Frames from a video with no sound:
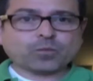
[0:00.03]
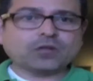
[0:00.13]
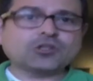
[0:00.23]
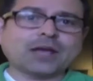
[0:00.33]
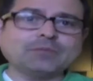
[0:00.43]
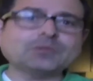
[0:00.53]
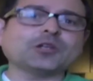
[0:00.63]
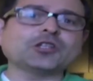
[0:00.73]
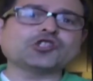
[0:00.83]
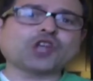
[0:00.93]
James
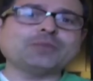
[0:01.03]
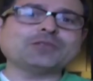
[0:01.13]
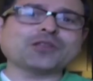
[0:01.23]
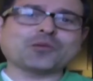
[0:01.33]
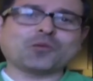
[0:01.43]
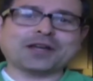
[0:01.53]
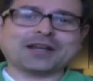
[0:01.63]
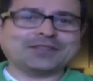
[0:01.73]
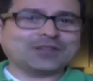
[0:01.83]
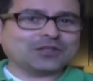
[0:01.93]
one is James the Wine
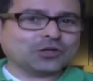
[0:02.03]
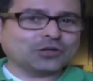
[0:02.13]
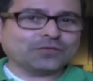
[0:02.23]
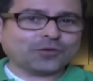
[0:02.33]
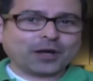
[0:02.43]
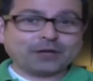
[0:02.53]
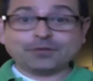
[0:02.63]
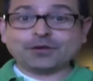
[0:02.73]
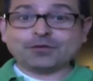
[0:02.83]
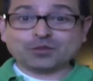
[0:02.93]
Guy. Stay tuned for a
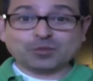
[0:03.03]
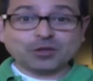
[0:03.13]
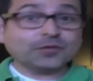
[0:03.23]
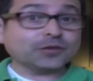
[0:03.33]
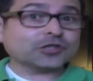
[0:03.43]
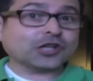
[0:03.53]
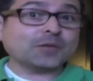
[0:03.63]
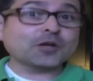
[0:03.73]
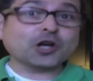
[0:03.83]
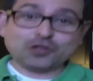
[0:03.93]
review of this beautiful
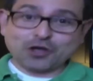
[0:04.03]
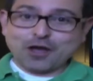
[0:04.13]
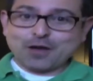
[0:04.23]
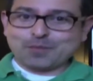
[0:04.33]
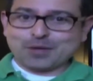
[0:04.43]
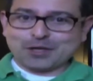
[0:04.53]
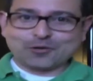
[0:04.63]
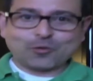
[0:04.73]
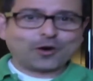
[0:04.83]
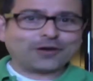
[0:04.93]
Sonoma Coast
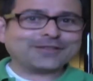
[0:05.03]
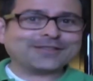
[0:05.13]
Pinot Noir.